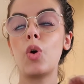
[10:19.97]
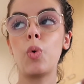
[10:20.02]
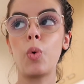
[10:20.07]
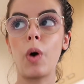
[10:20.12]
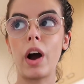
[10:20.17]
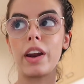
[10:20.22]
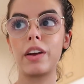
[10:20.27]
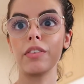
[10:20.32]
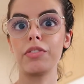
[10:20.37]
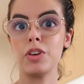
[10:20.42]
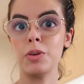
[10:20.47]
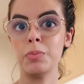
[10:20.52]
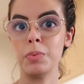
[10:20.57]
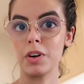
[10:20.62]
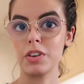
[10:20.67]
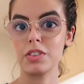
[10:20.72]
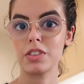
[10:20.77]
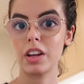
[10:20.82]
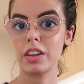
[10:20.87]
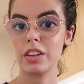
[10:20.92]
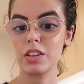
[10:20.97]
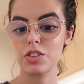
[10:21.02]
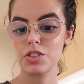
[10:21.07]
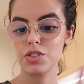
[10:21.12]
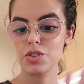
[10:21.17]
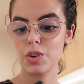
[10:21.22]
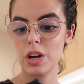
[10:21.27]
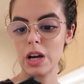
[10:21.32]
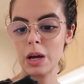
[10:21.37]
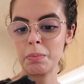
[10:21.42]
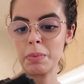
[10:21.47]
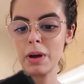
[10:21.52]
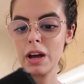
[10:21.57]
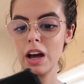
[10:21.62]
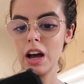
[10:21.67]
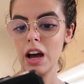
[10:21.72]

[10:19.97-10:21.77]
quite a few books on this trip.